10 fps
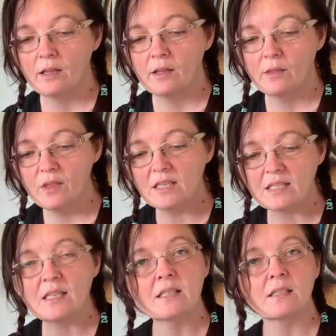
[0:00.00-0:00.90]
this
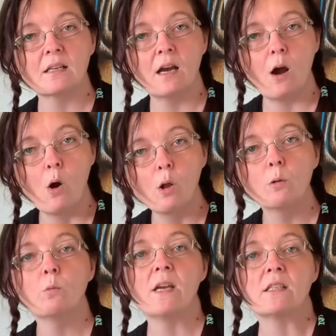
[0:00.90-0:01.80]
is
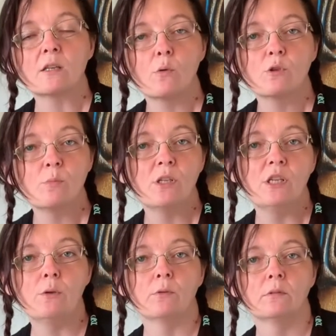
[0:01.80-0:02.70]
always going to be
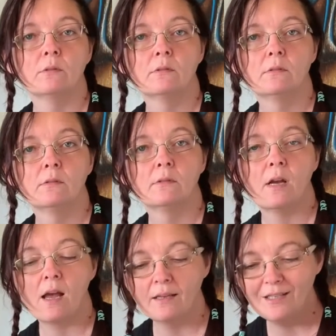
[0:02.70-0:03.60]
new,
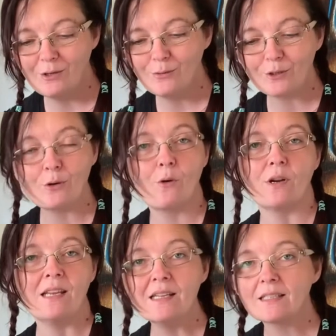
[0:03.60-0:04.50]
a new story
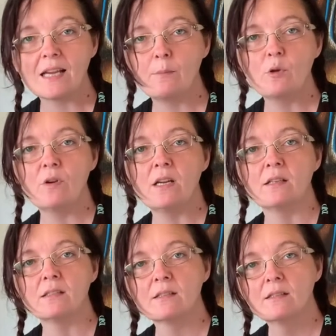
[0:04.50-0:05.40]
each time you read
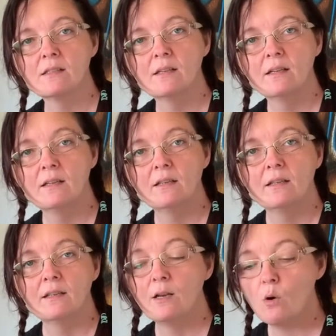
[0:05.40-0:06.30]
it.
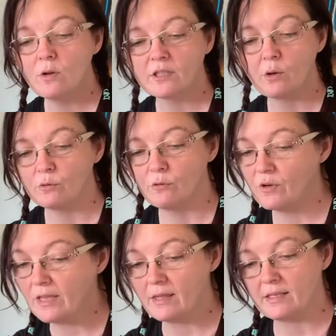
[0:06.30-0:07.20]
No one's going to
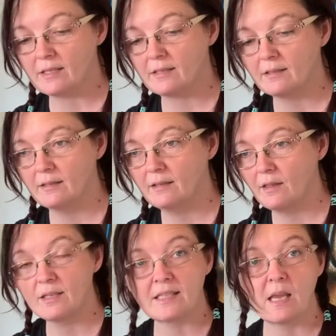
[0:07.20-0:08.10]
read this
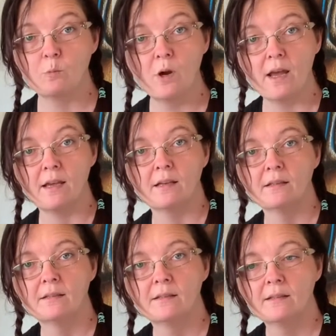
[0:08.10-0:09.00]
the same way.
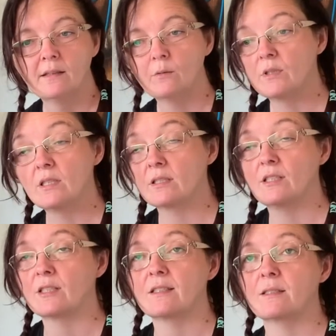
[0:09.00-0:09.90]
which is
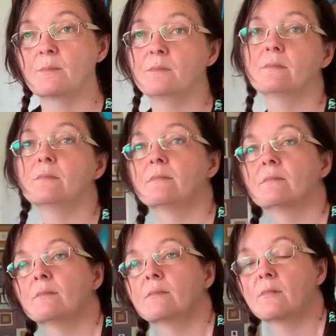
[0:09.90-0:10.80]
just
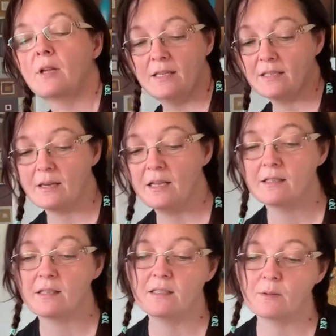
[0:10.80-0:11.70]

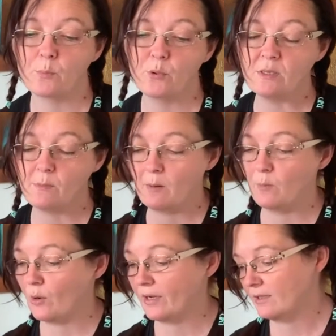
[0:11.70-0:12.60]
it's pretty
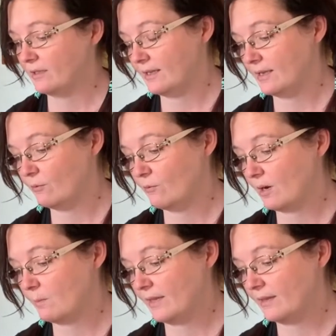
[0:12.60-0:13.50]
mind-blowing, and I can
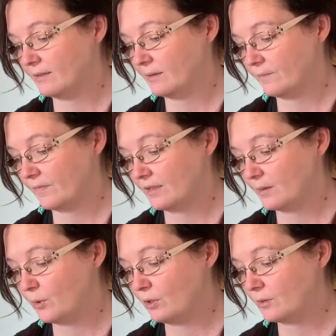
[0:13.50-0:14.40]
recommend.
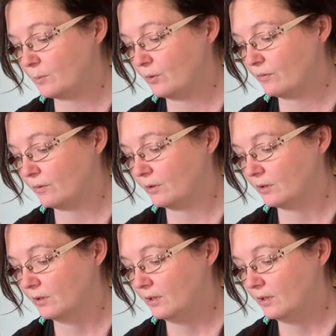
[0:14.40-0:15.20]
It's beautifully